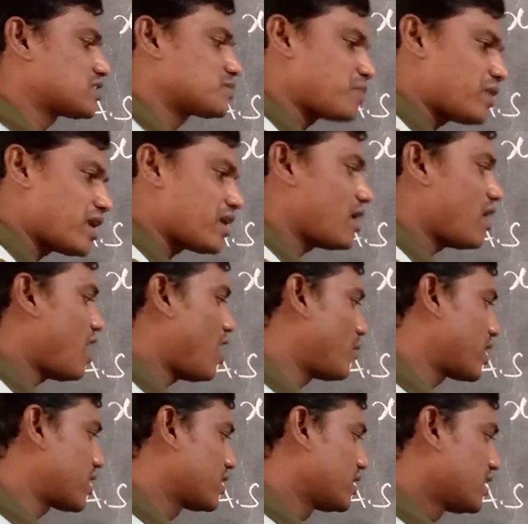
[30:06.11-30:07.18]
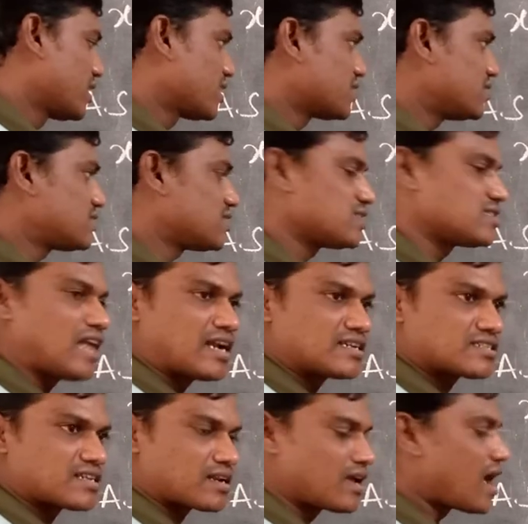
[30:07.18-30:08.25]
per hour. This is the
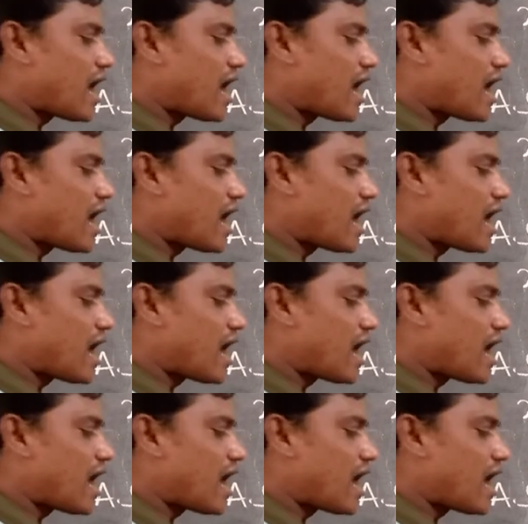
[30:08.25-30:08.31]
answer.